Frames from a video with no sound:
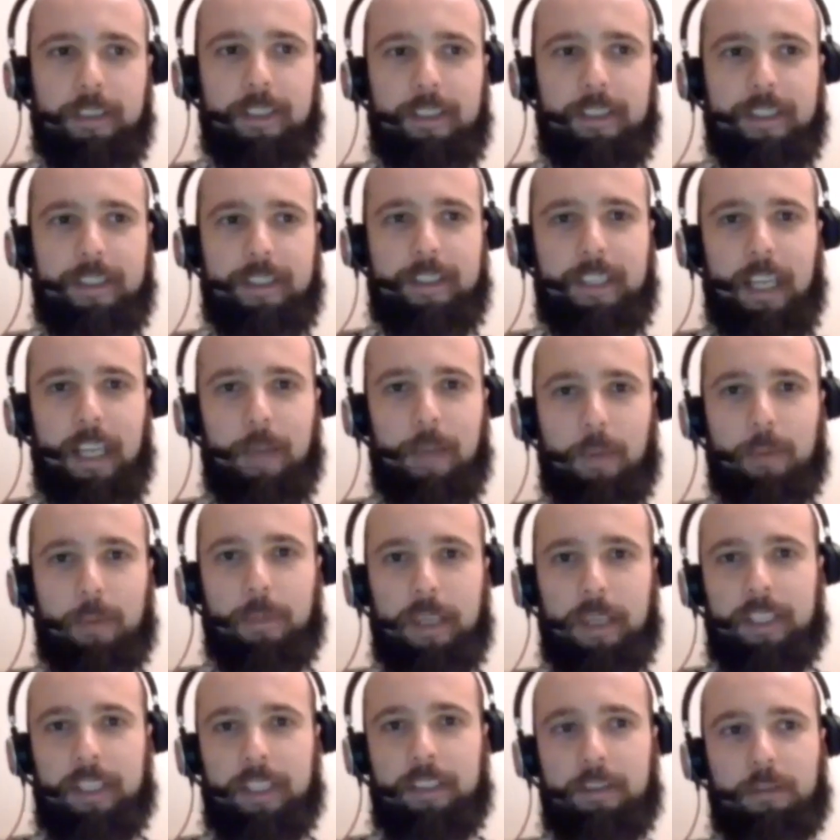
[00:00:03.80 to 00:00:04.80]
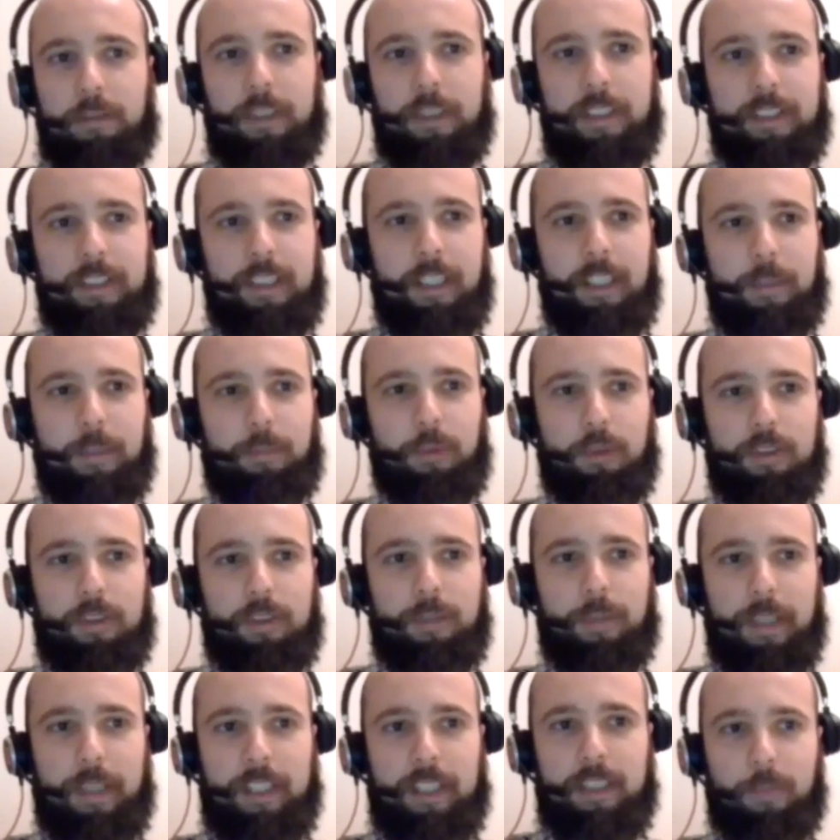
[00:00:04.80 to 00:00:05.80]
This is MMA Interesting
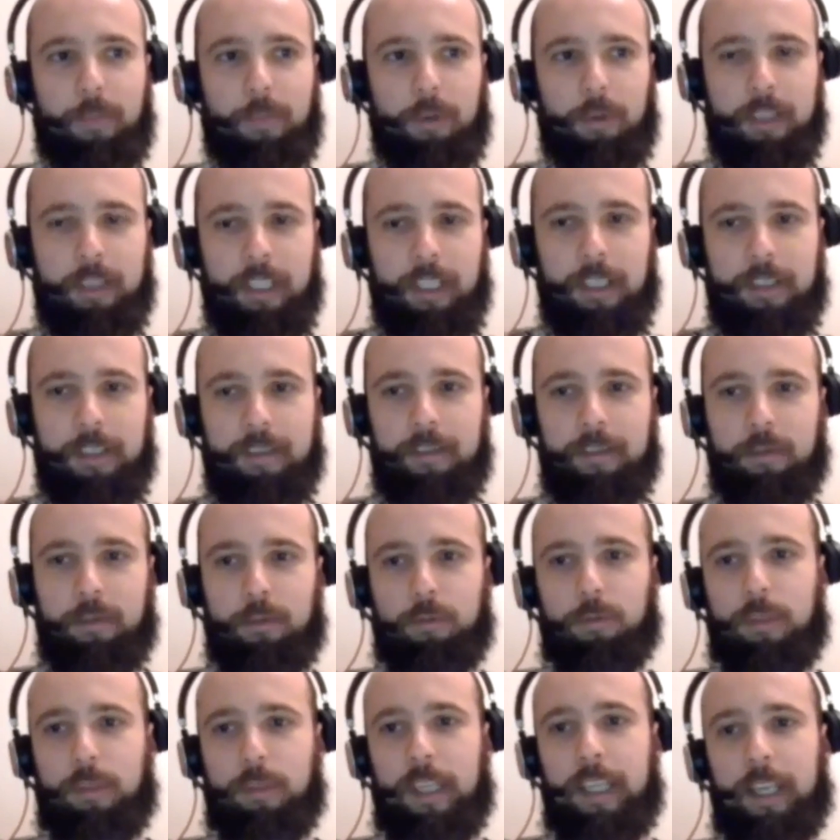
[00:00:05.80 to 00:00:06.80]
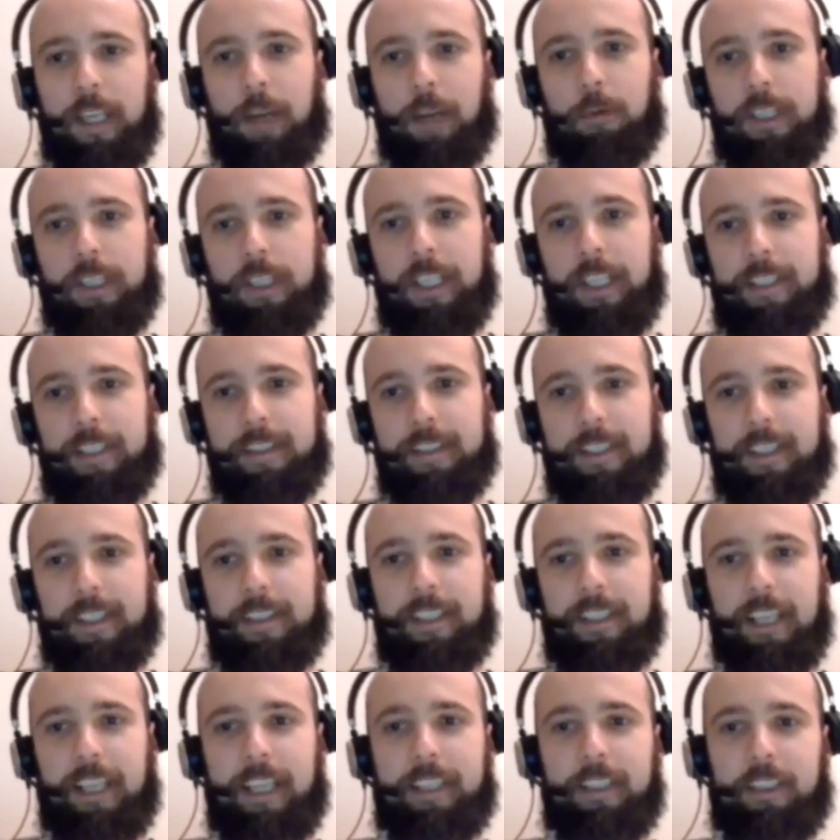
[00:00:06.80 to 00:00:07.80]
Prospects podcast. Today, our guest
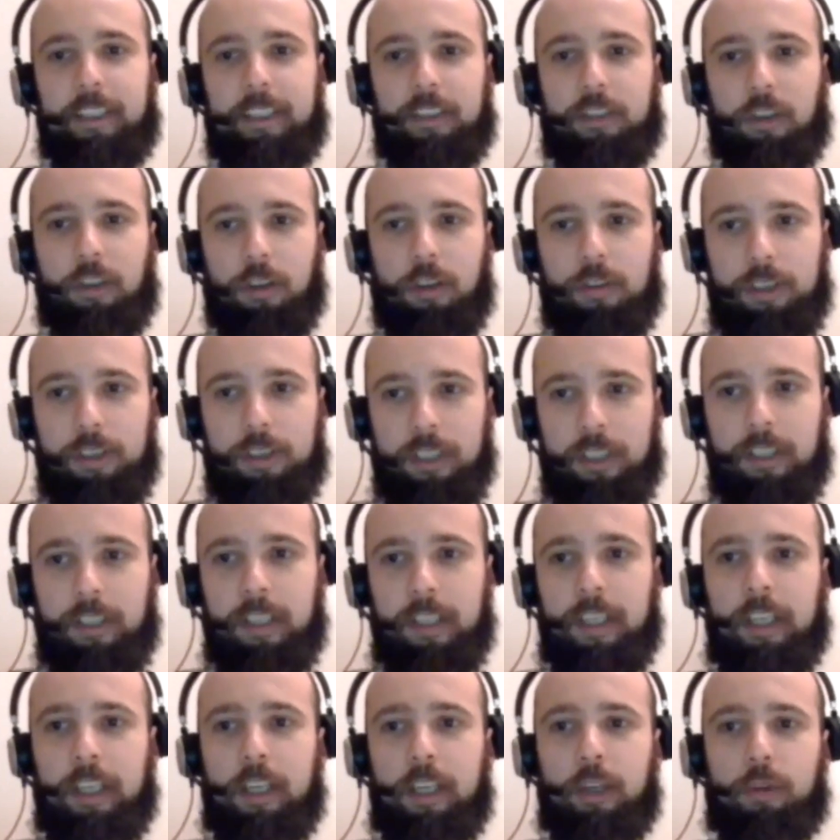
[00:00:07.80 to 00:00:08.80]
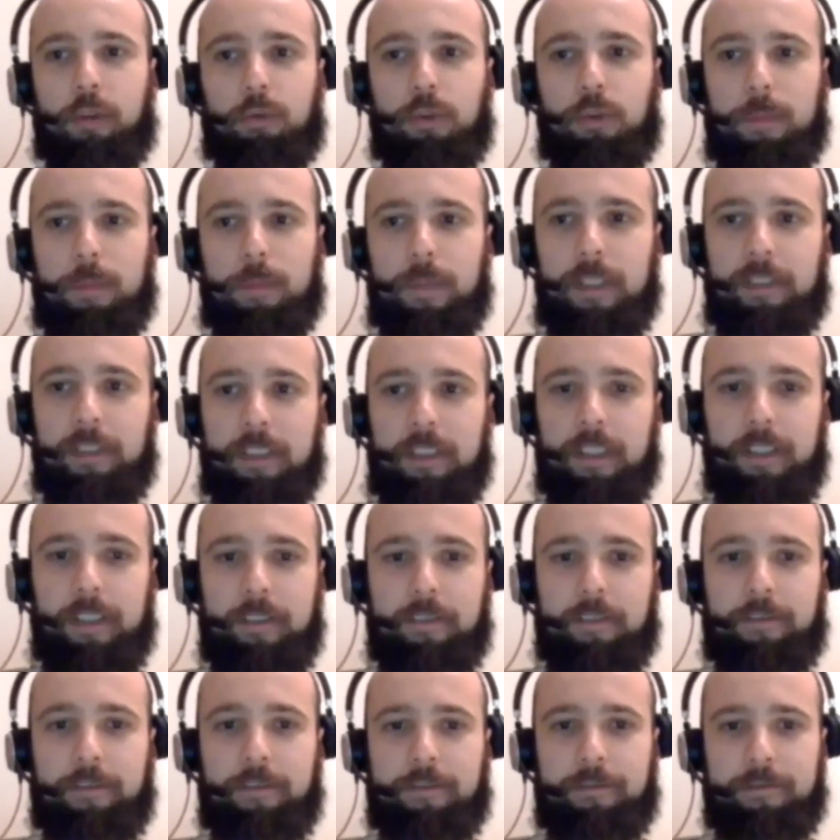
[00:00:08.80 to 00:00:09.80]
is Eddy George, who will
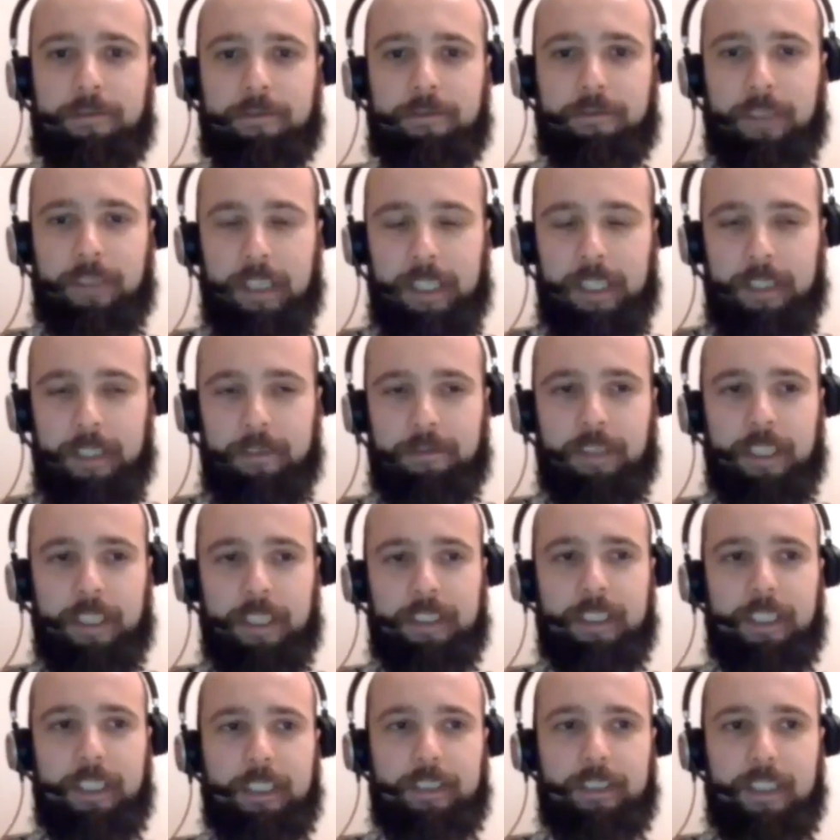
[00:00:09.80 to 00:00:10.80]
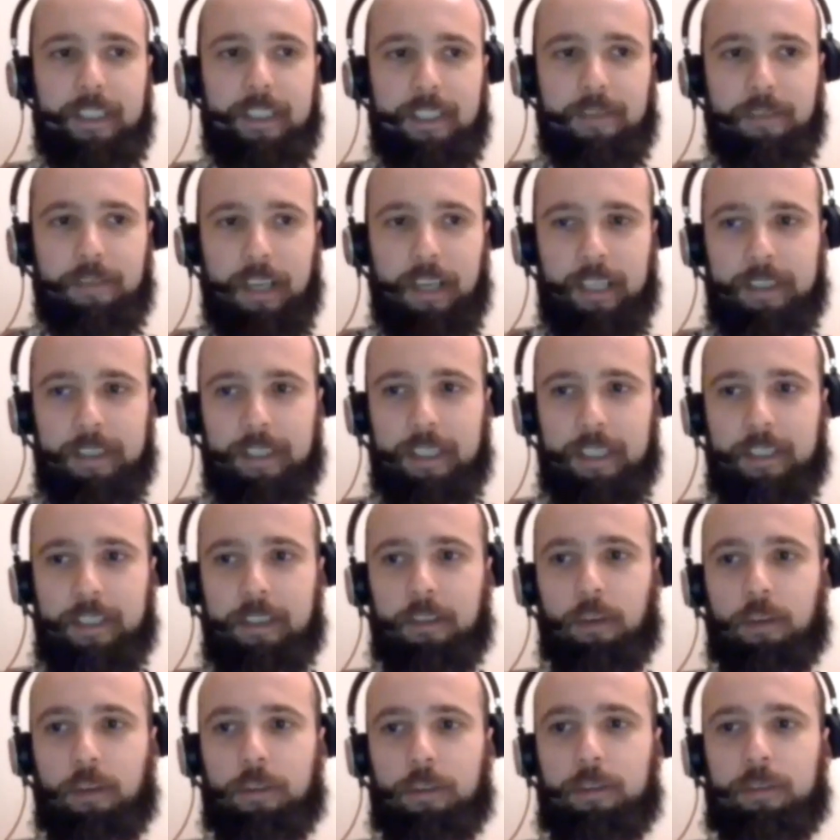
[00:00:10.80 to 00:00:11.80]
be fighting this
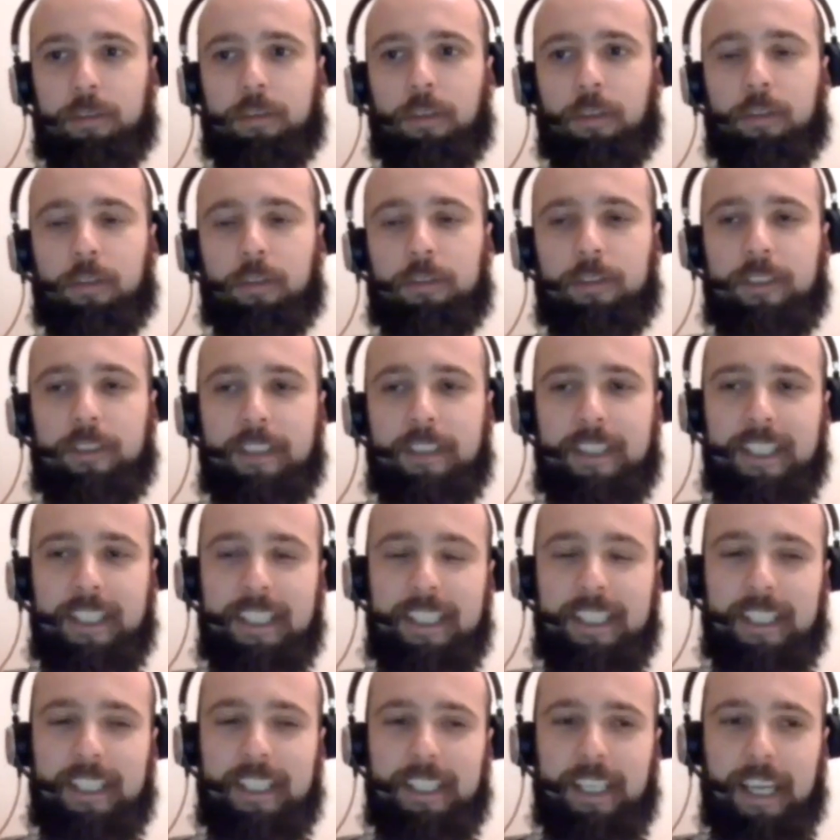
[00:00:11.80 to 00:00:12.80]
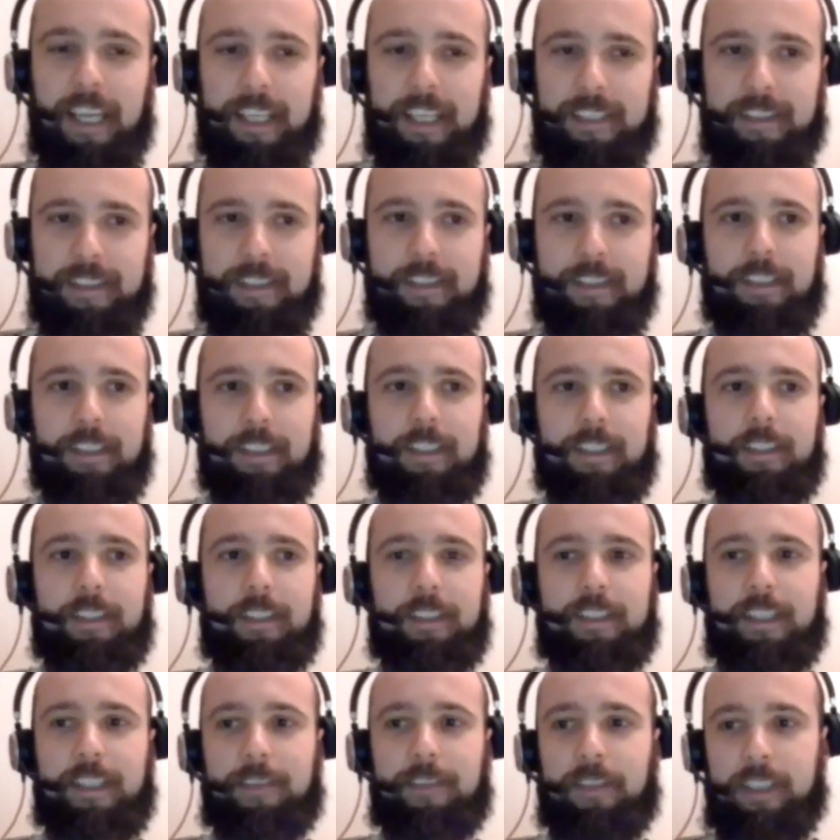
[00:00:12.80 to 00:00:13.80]
Friday on CES
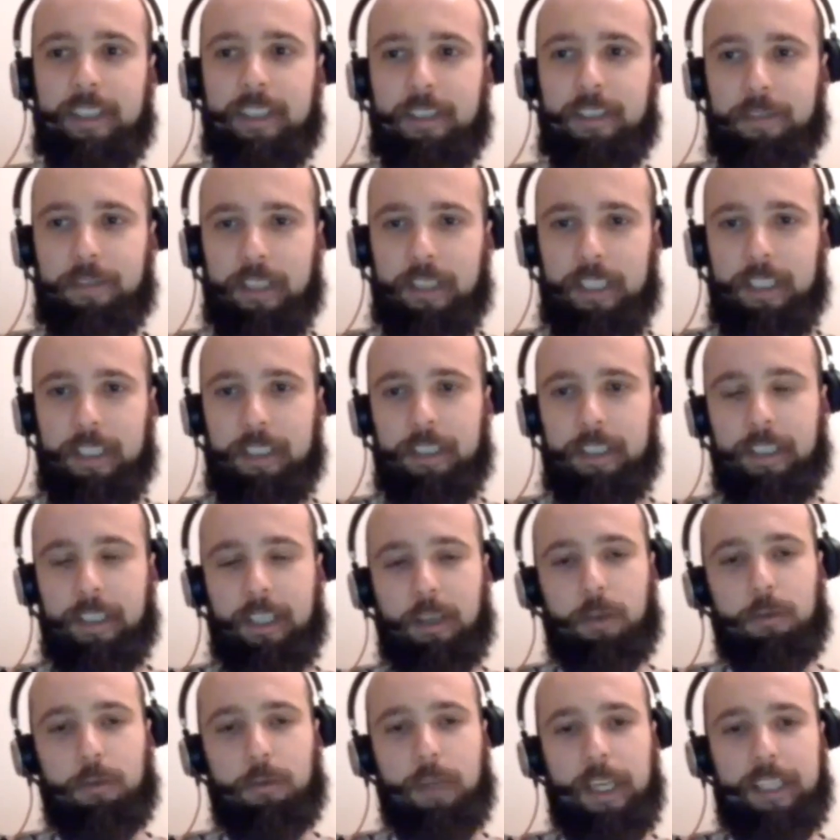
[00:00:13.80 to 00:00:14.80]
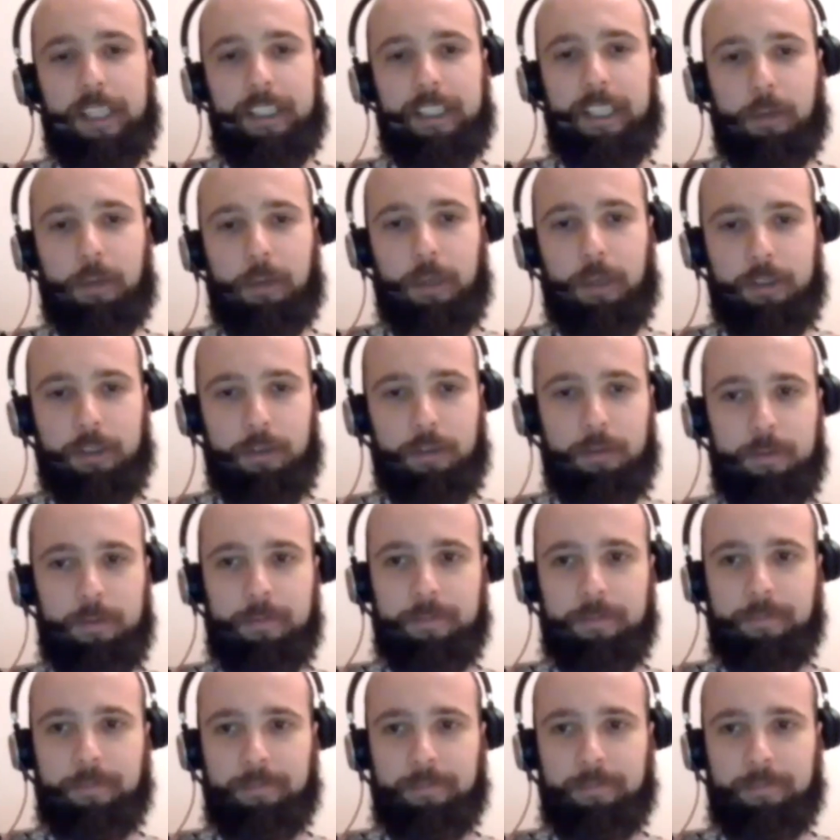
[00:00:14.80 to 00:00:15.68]
73. Hello, Eddy. How are you?